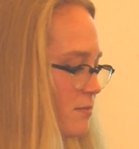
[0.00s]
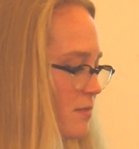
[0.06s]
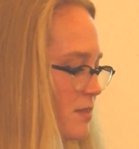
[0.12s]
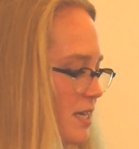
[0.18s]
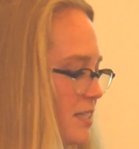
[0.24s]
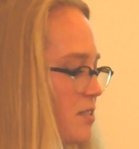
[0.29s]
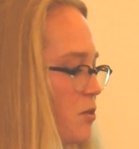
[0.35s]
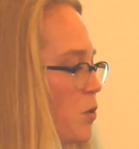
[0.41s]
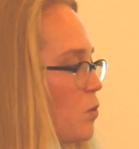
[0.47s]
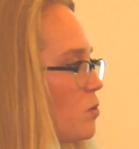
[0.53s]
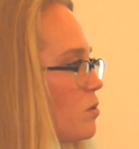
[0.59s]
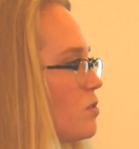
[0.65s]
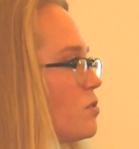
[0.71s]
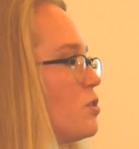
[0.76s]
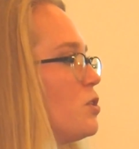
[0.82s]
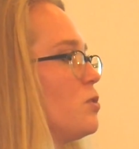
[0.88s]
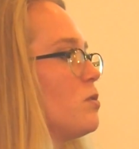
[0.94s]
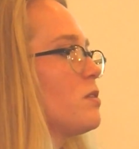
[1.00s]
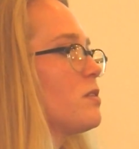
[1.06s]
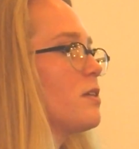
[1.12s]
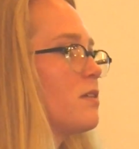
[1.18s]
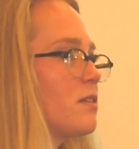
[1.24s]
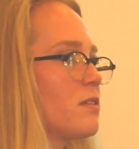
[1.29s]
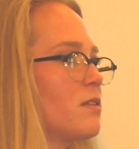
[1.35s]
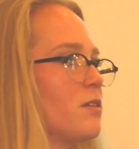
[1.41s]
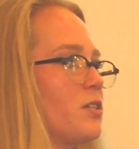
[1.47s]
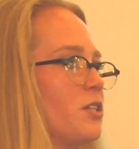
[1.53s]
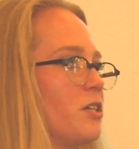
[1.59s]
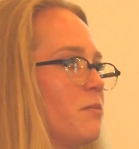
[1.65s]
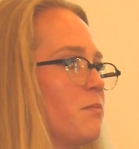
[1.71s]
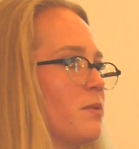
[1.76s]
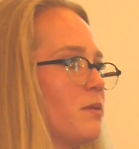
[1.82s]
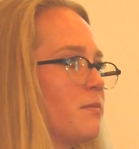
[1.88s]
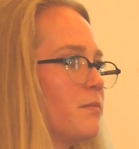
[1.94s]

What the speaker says: that holds dual citizenship.